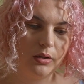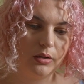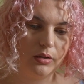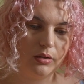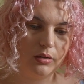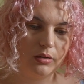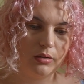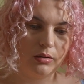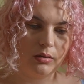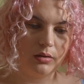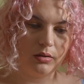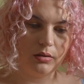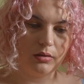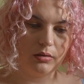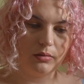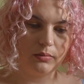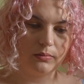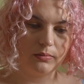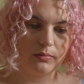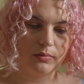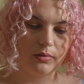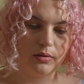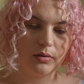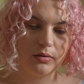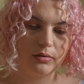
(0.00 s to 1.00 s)
No.
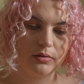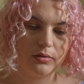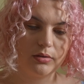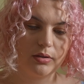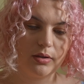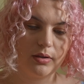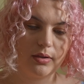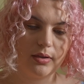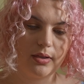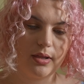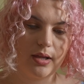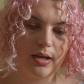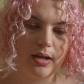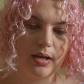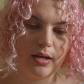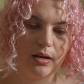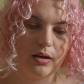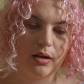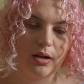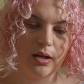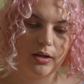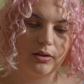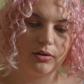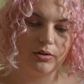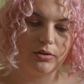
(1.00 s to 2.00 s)
So then
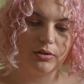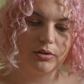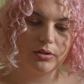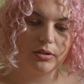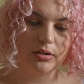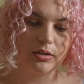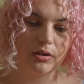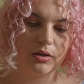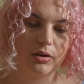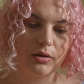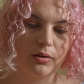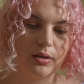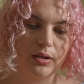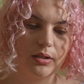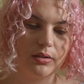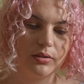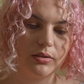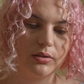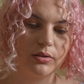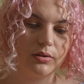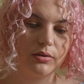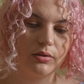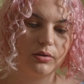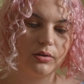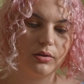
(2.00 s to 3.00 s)
I usually go
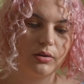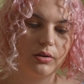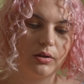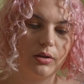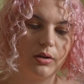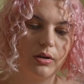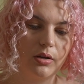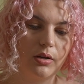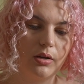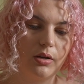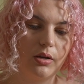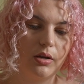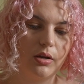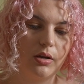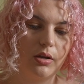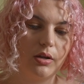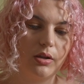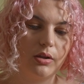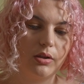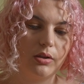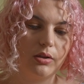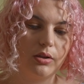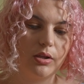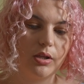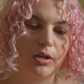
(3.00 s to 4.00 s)
into
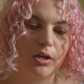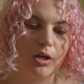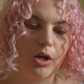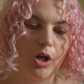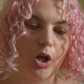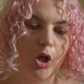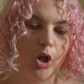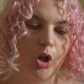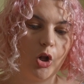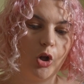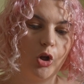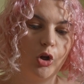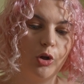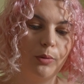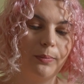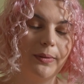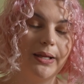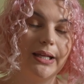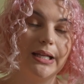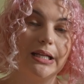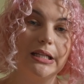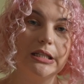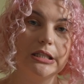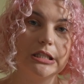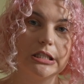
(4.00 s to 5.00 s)
the
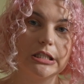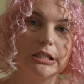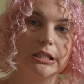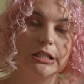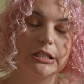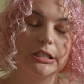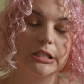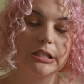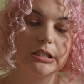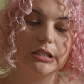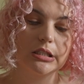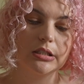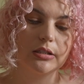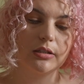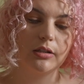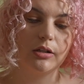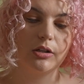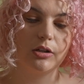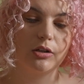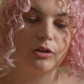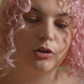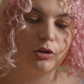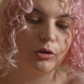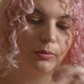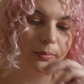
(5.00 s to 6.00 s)
luminance.
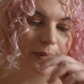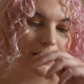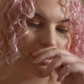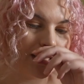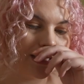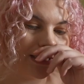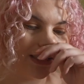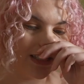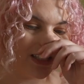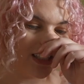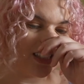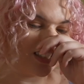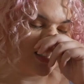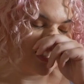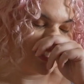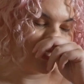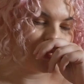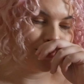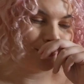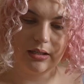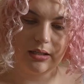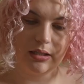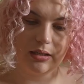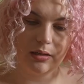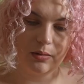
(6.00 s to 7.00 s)

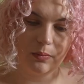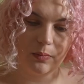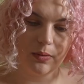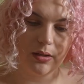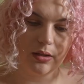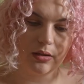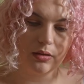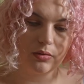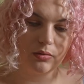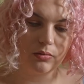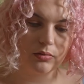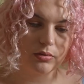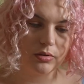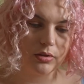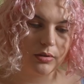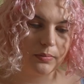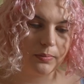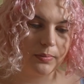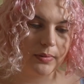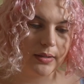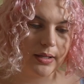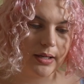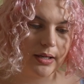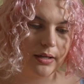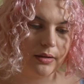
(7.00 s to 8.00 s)
Here we can also
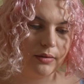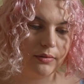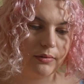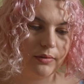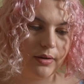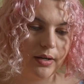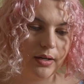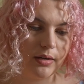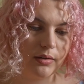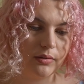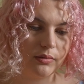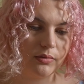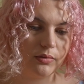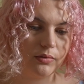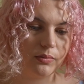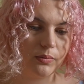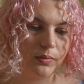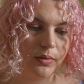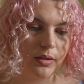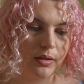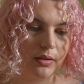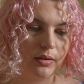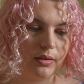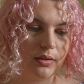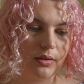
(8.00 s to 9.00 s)
play around
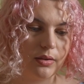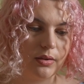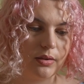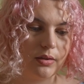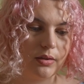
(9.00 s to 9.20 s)
with